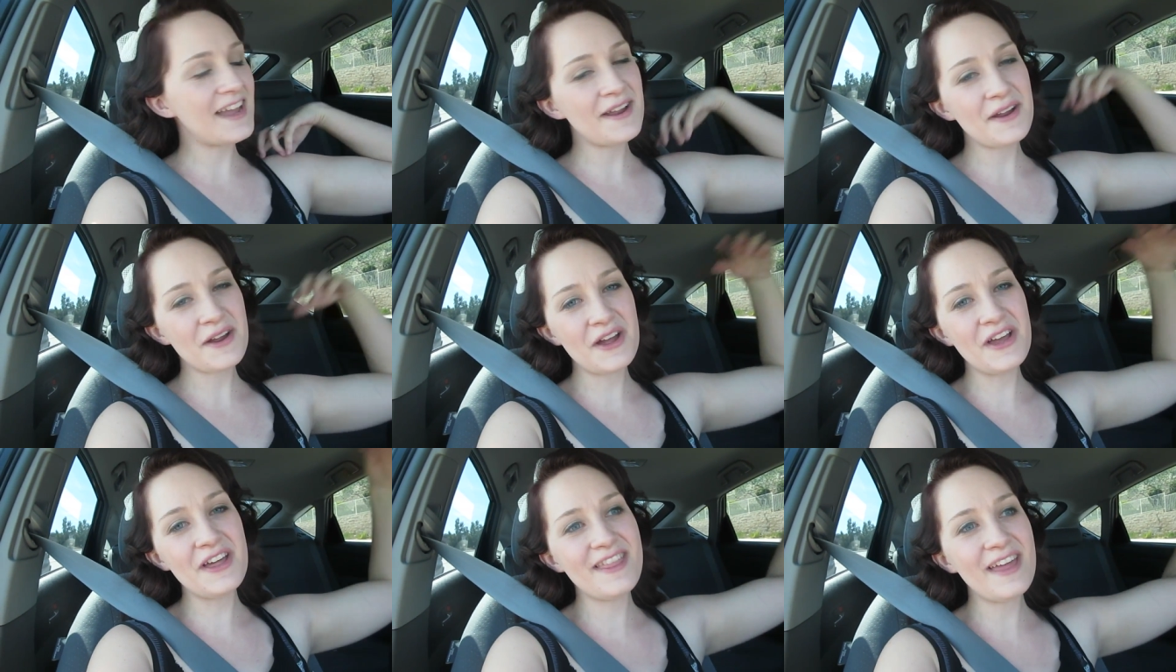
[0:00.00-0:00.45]

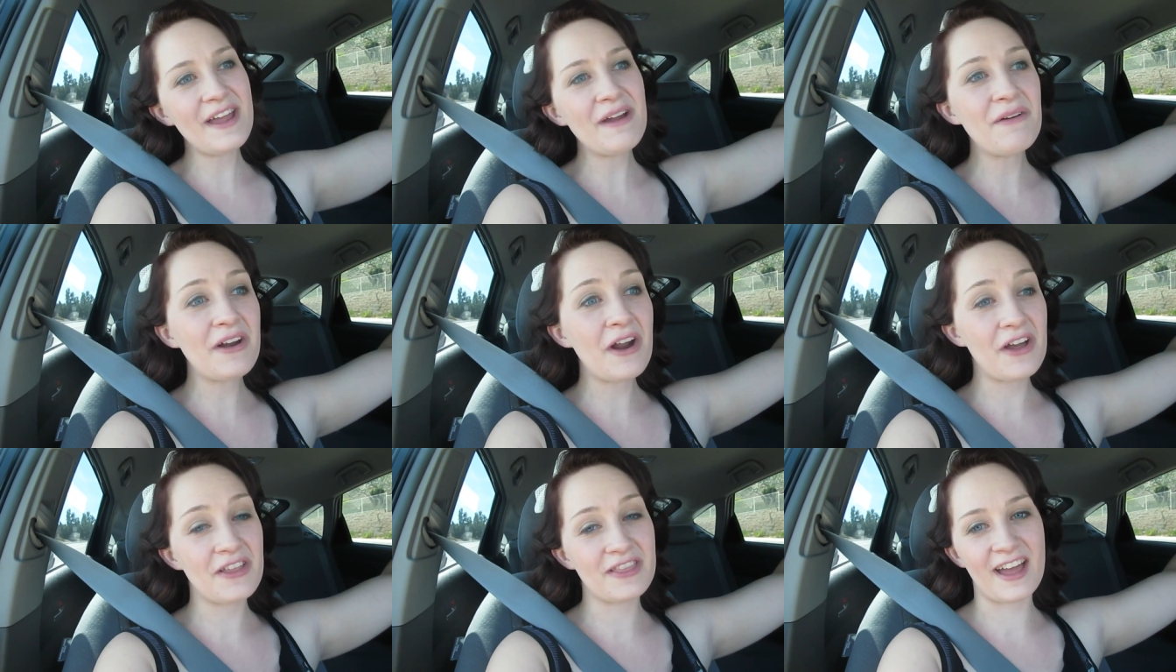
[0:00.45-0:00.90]
They
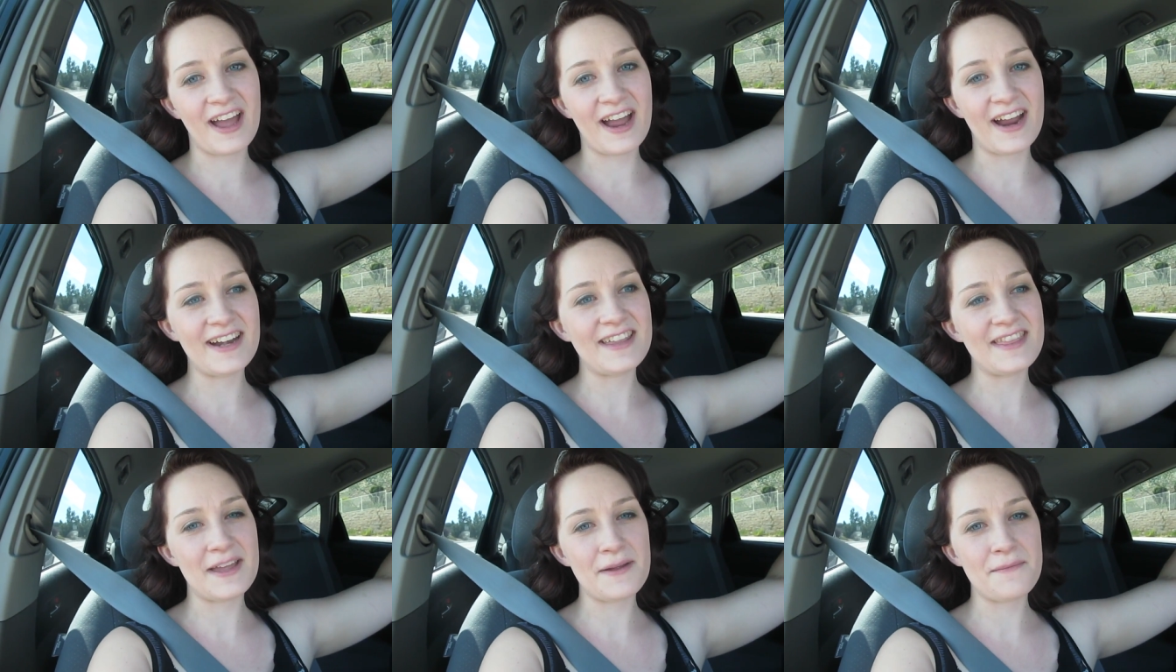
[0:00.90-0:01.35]
went
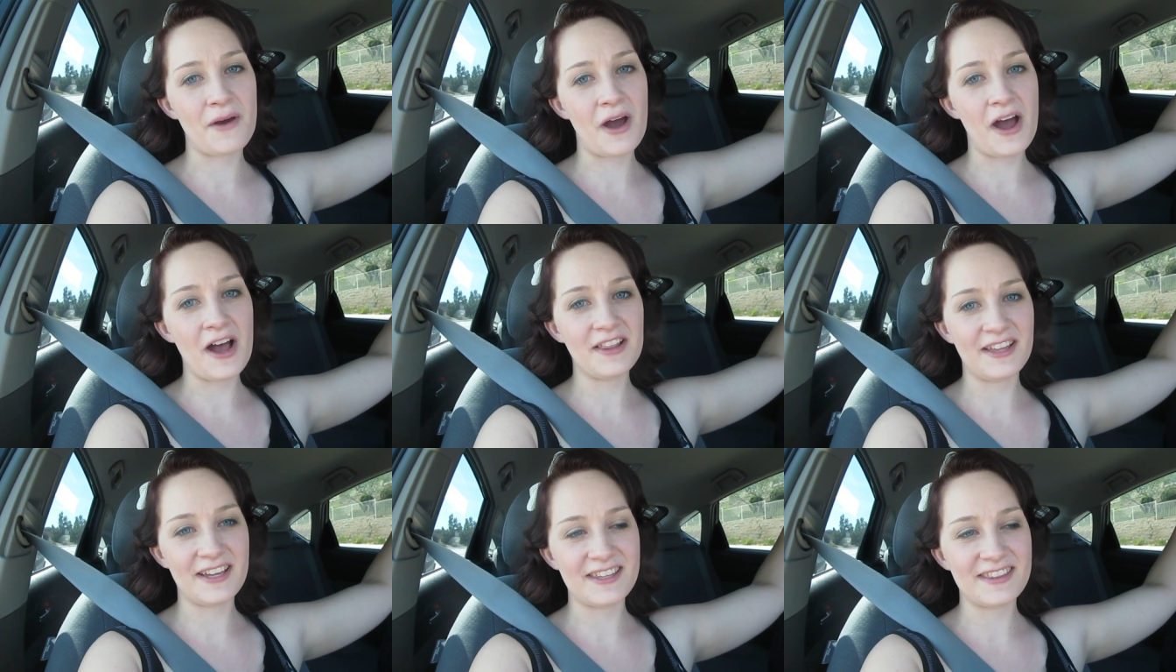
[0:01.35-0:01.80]
online and they
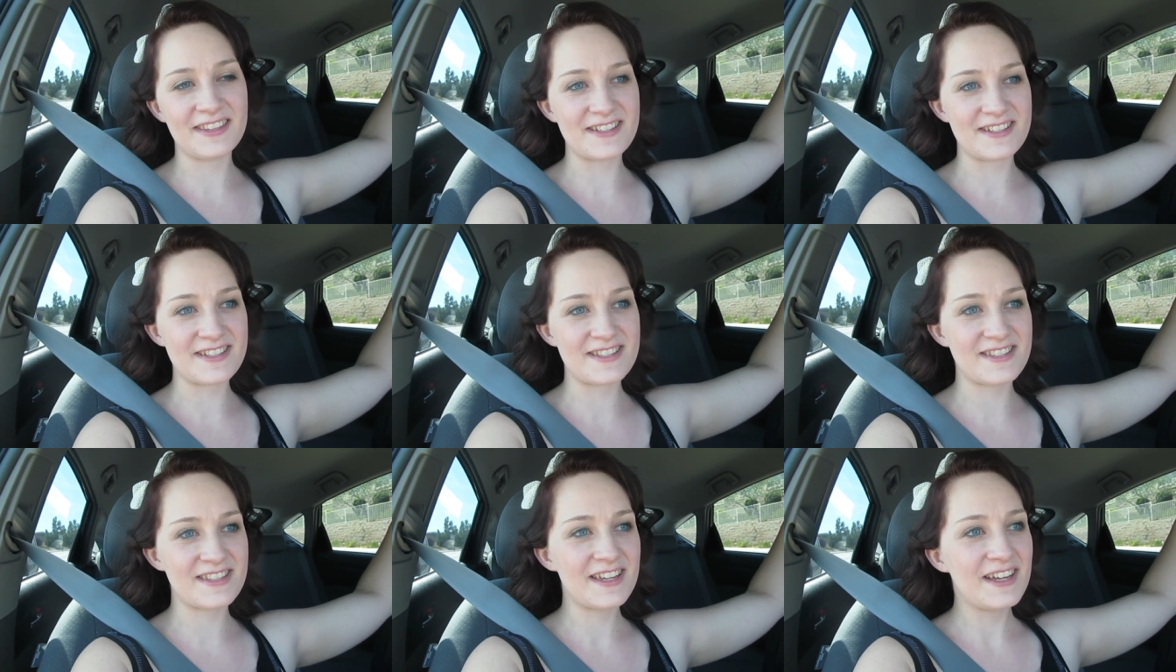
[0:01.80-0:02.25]
bought, like,
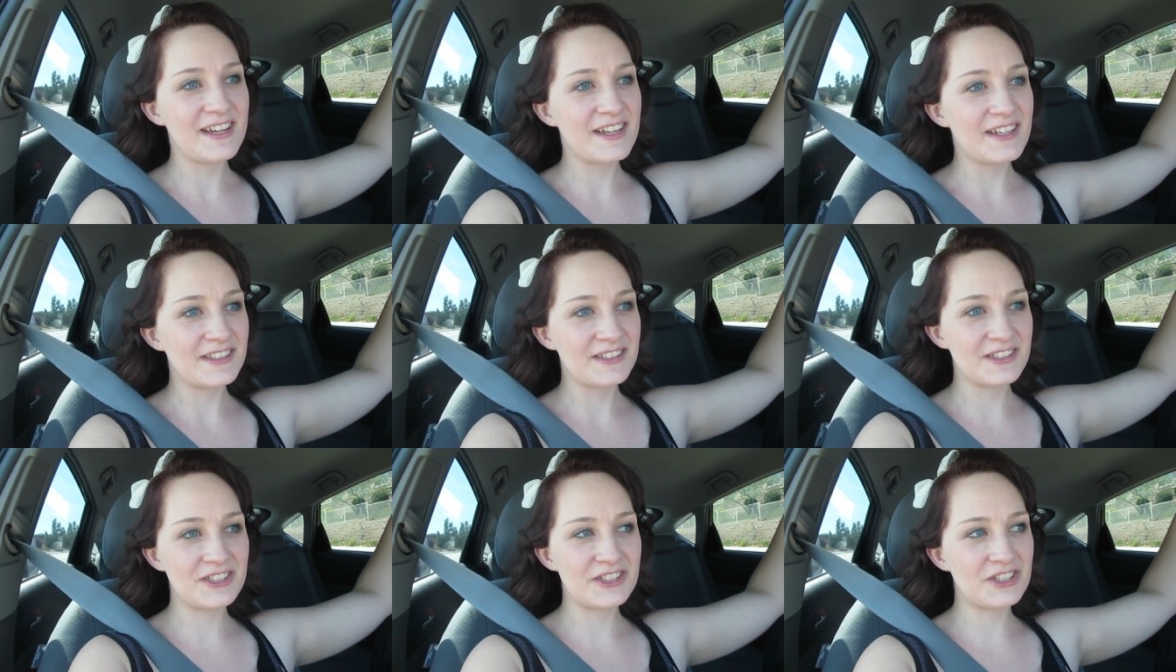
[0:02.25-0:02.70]
this
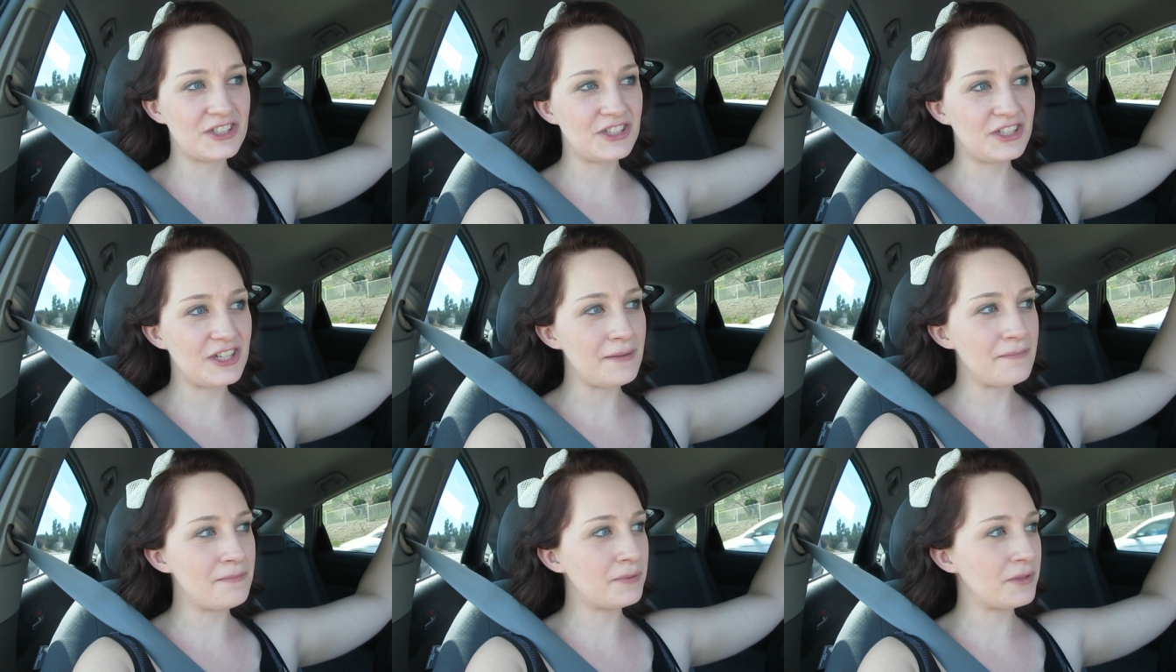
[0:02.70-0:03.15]

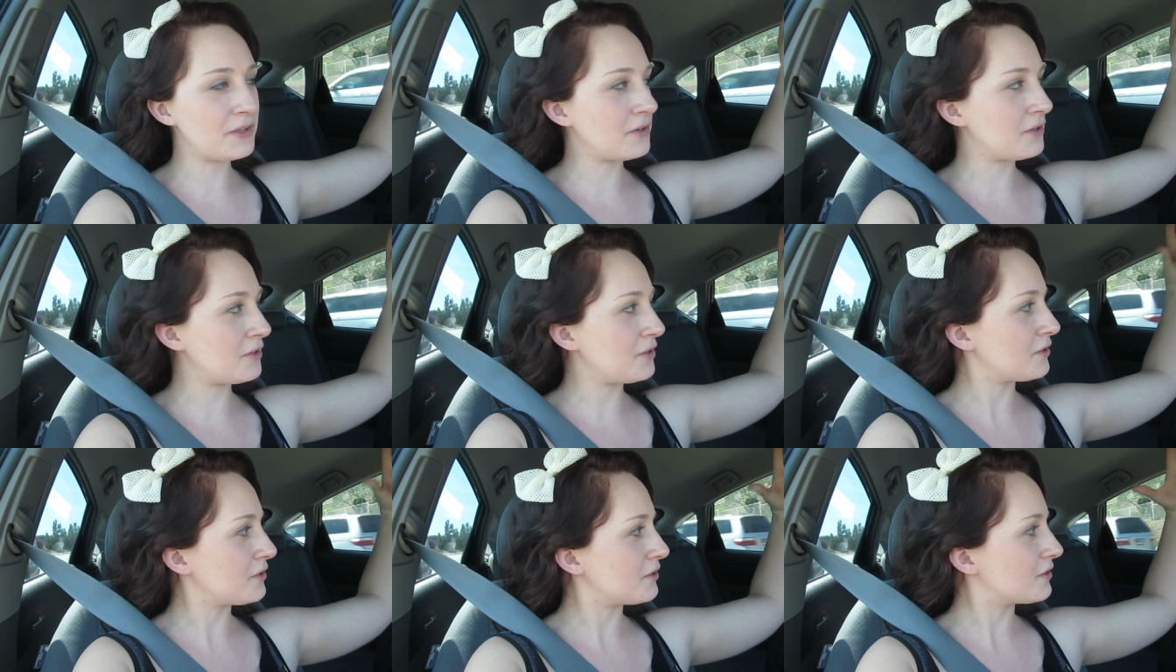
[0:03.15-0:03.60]
cheap
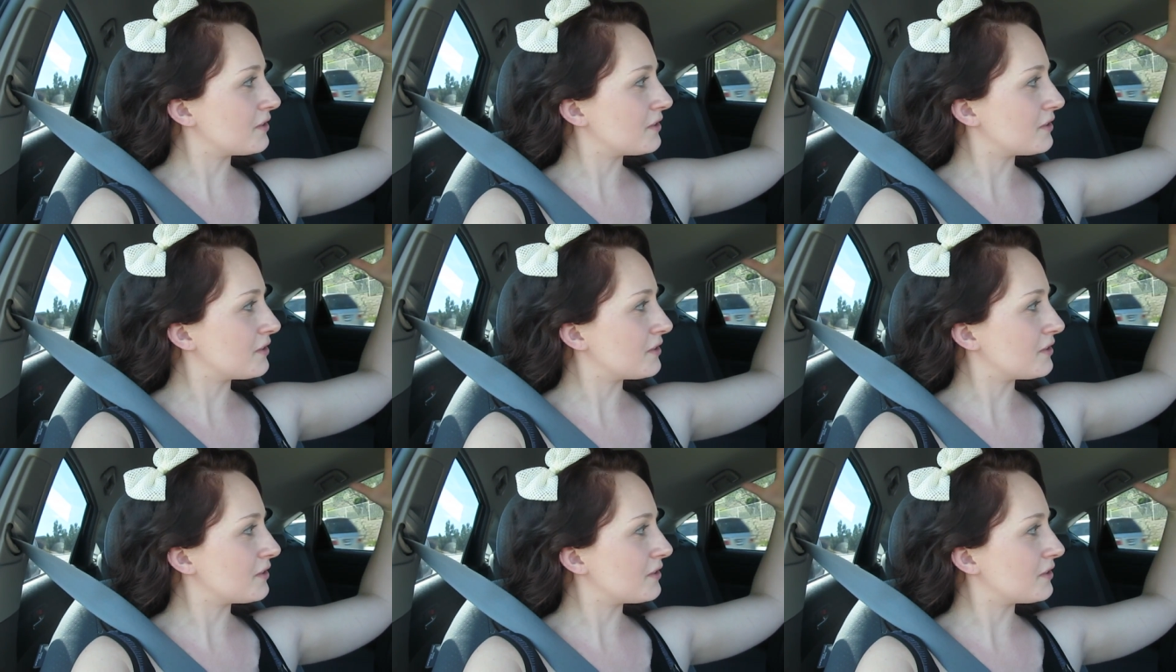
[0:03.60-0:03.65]
little...